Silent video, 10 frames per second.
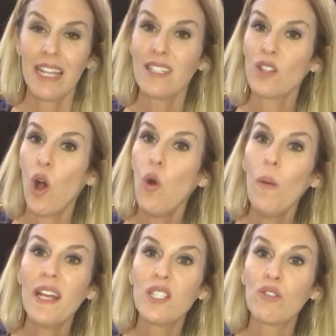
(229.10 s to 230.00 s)
it's
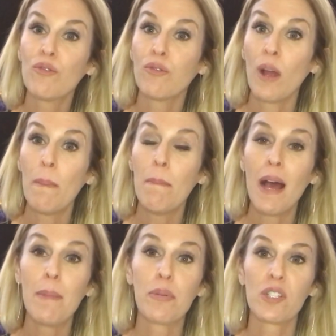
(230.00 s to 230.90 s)
always from
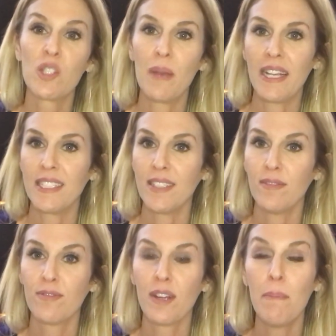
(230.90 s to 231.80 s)
my
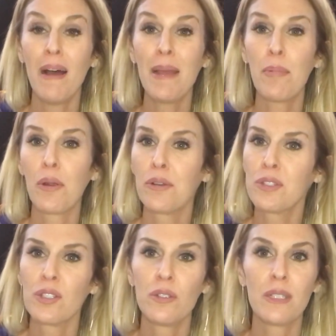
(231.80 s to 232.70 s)
perspective, from my
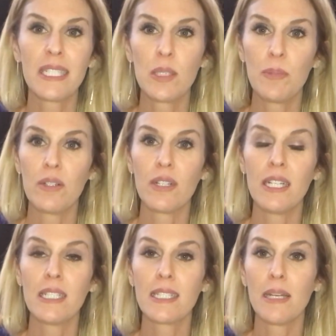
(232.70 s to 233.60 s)
personal
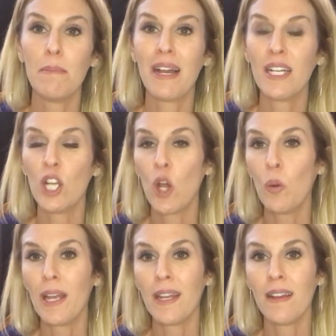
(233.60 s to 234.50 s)
experience and my
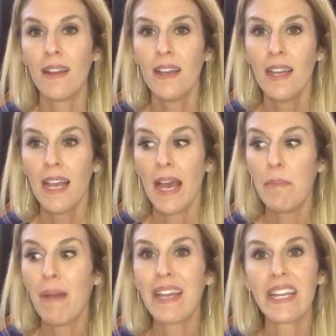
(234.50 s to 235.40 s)
knowing
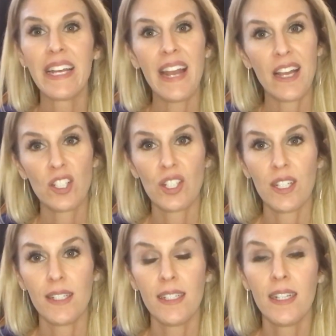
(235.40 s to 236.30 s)
and my
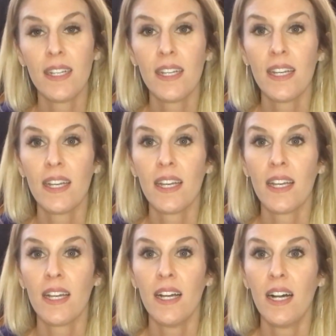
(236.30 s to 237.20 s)
connection,
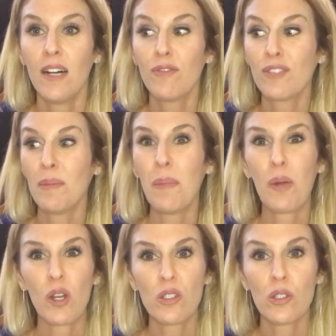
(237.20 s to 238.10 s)
uh, from a
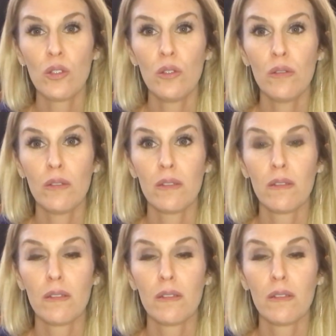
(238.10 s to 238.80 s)
personal